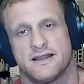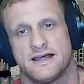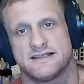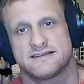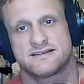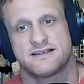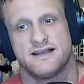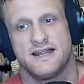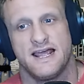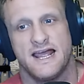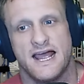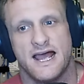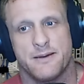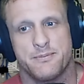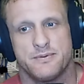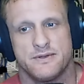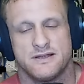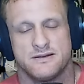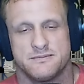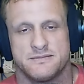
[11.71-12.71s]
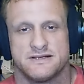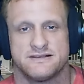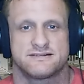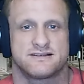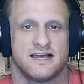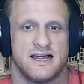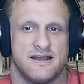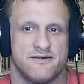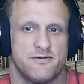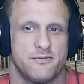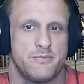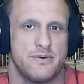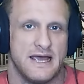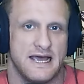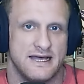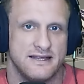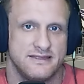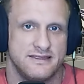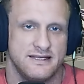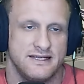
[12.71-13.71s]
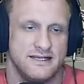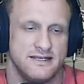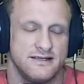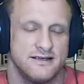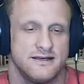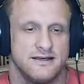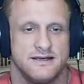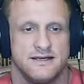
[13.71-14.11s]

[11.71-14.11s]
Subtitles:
that's going to happen, but it's kind of a bad thing.